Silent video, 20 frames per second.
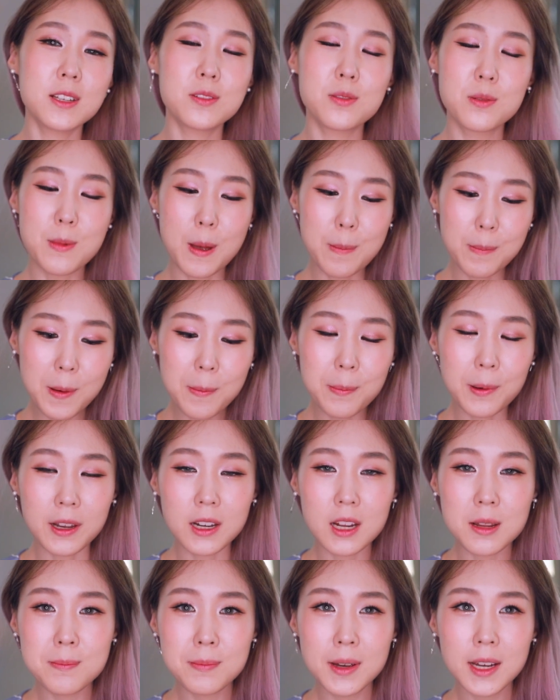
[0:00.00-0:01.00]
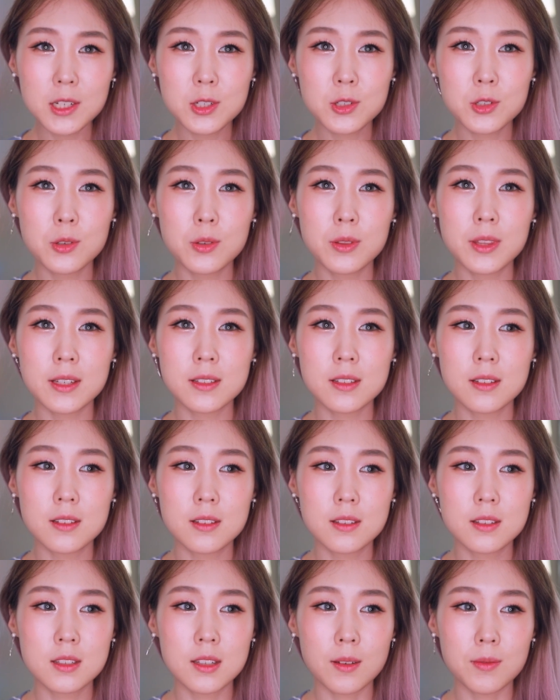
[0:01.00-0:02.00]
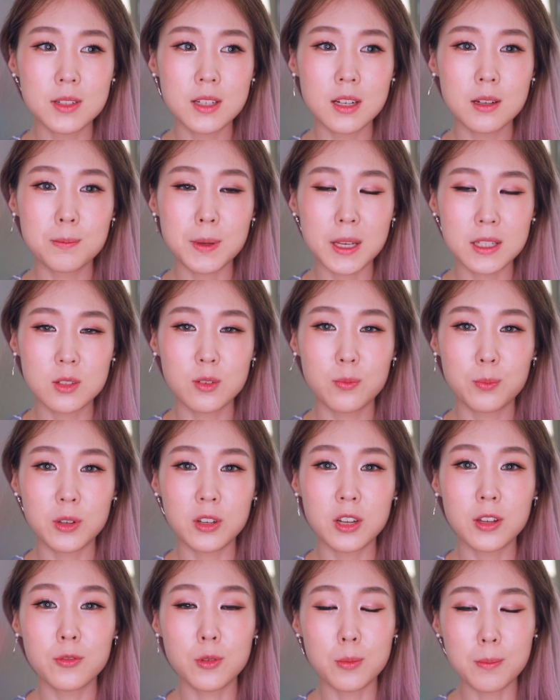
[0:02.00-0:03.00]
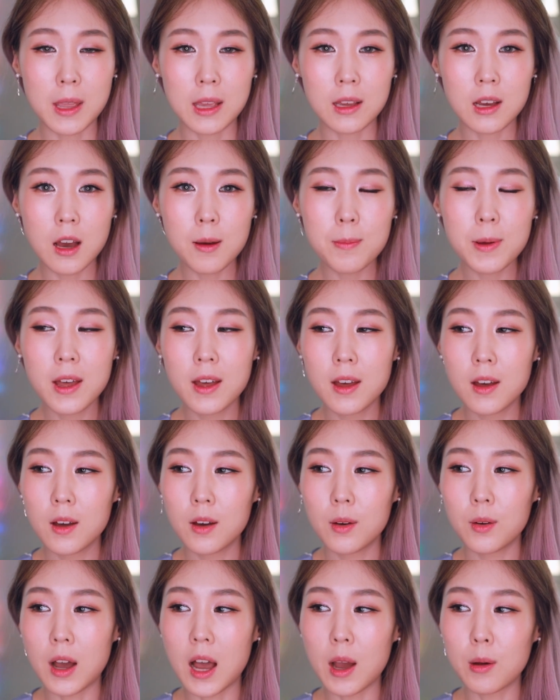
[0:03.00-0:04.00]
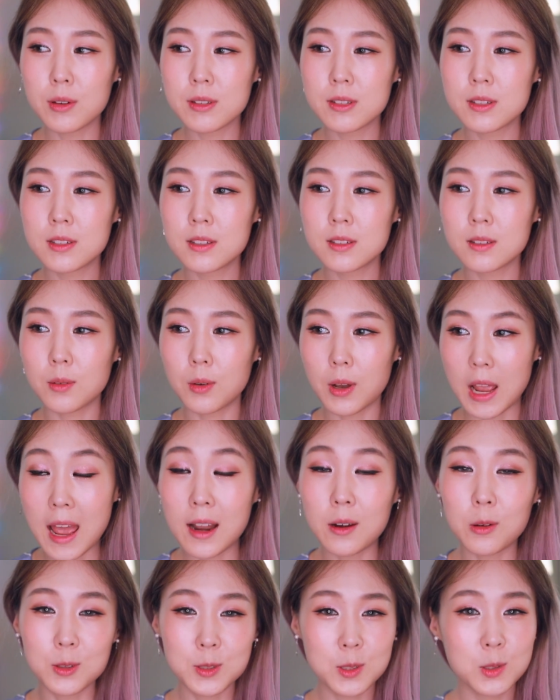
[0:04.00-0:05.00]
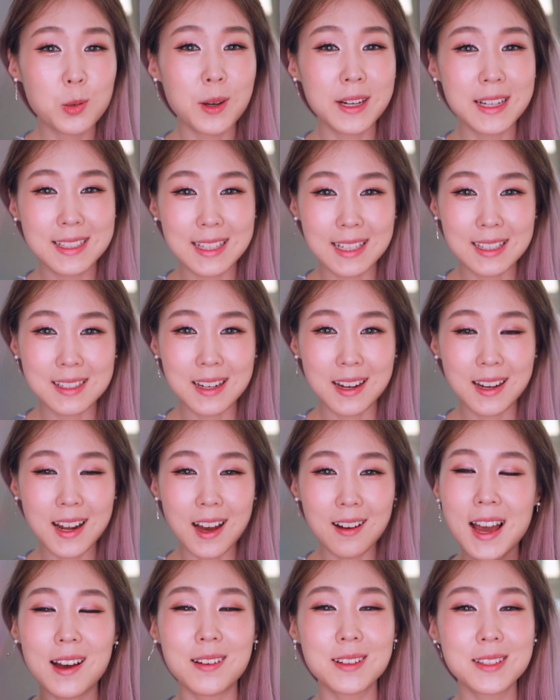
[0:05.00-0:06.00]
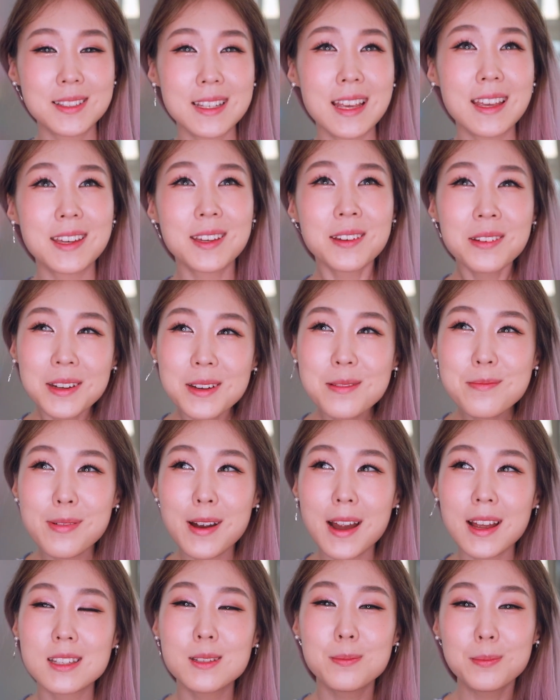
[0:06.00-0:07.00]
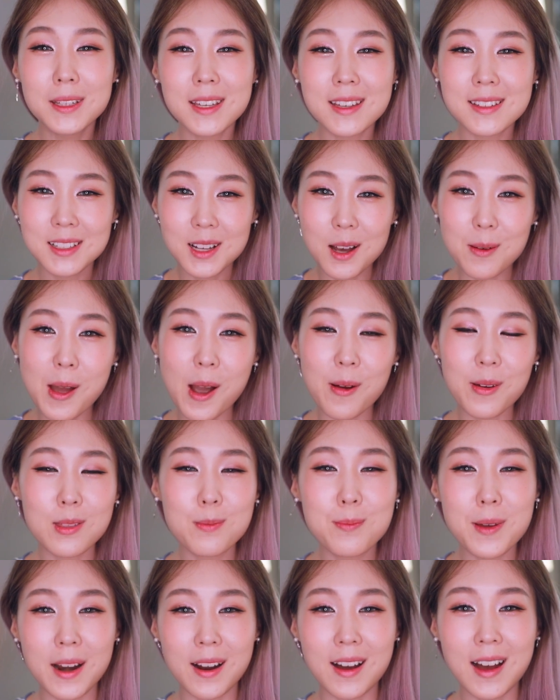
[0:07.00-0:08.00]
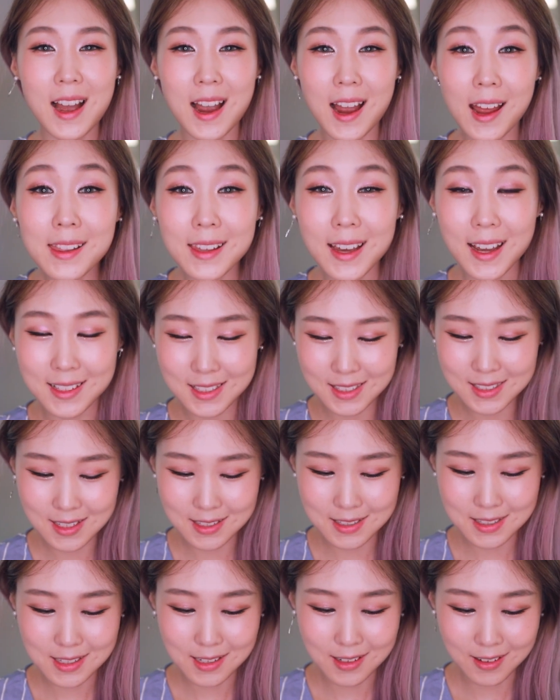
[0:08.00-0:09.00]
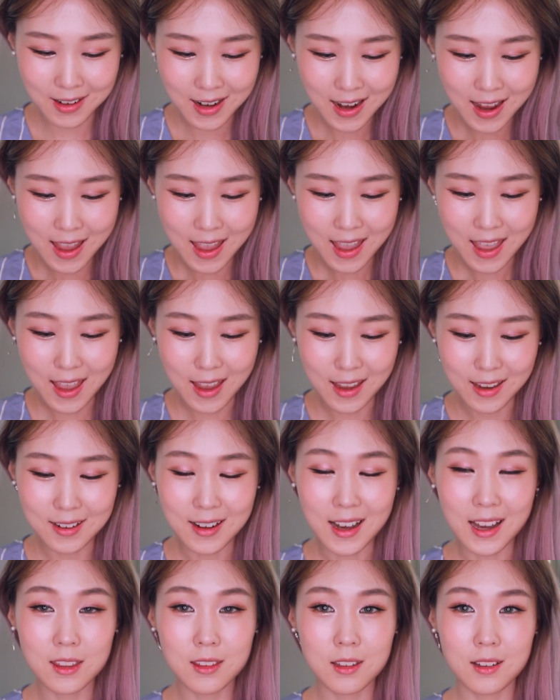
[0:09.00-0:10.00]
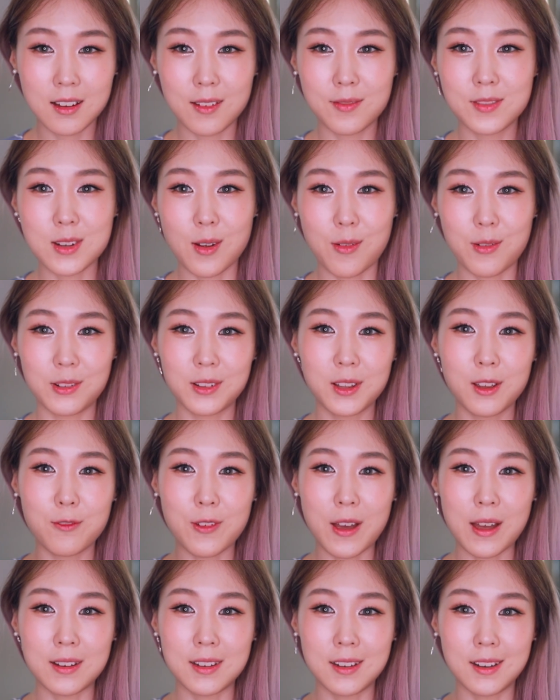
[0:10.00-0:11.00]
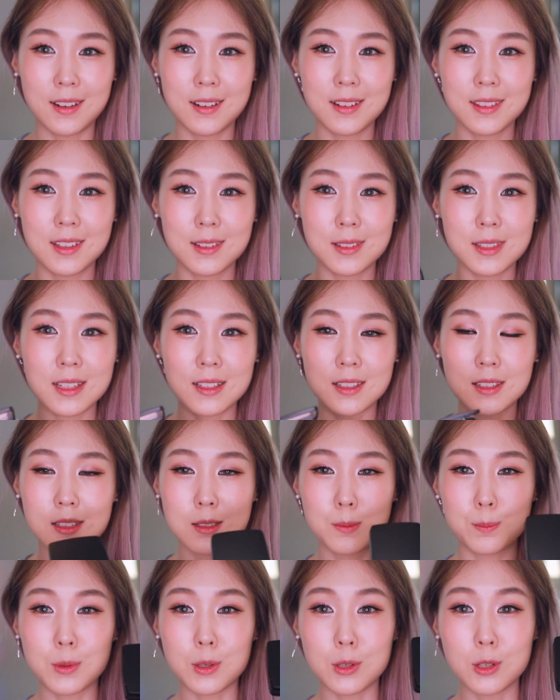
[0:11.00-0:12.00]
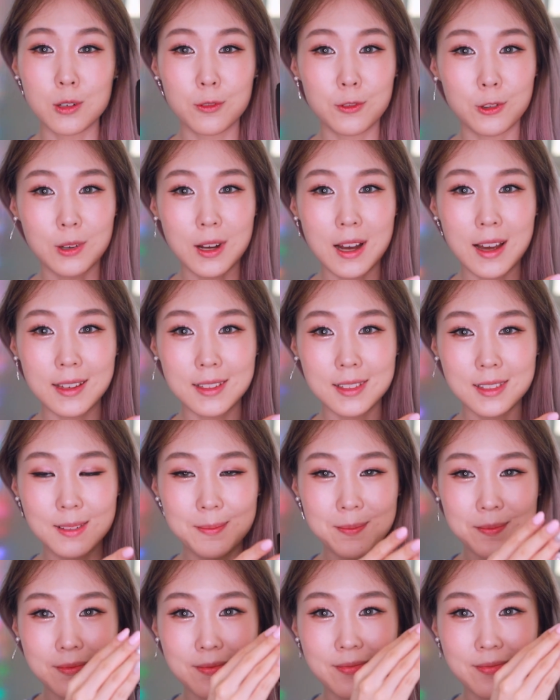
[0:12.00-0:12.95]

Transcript: guys remember, but in my 2017 Best of Beauty for Makeup, and also 2016, I was saying Korean brands, please come out with better highlights this year. And I think I've definitely found it. This is beautiful, guys.